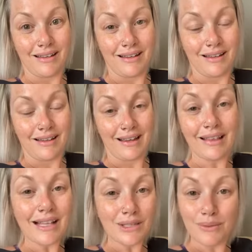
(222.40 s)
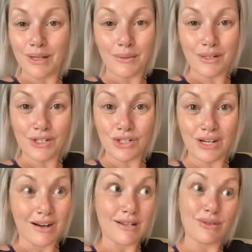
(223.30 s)
And that's what I wanted to
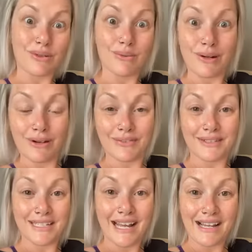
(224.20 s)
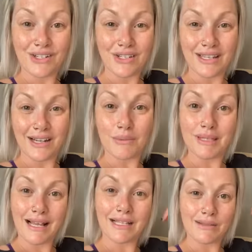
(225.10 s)
share. I sort of went off on a tangent there, but
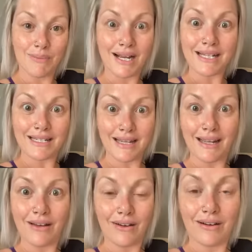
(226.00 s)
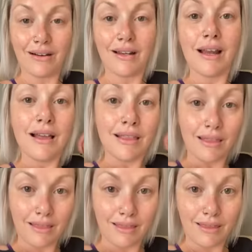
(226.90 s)
that's my take on
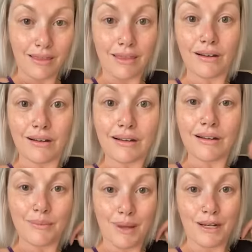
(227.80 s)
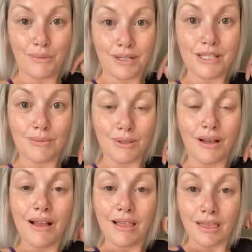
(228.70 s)
the third Hermetic principle,
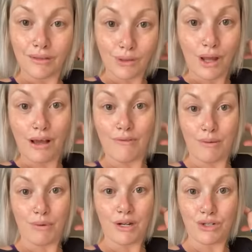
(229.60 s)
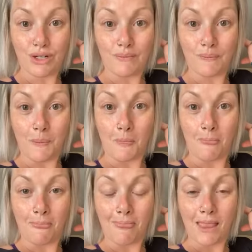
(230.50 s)
the law of vibration.
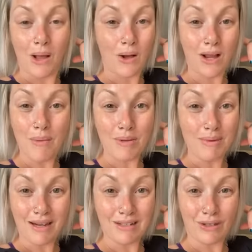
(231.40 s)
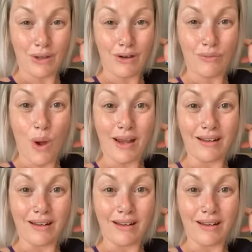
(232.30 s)
All coming back to the law of one.